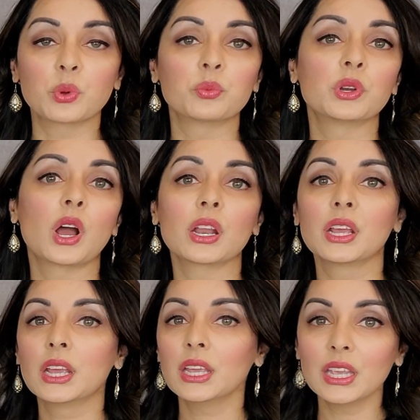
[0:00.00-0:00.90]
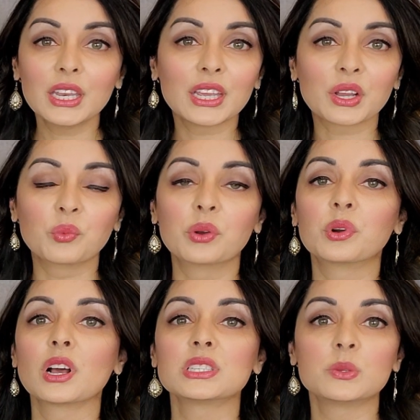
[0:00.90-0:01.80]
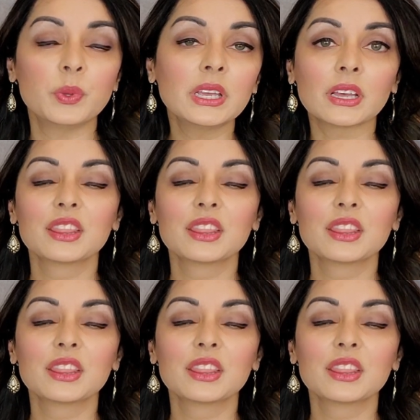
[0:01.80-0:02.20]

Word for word: when we're not eating, when we're not speaking.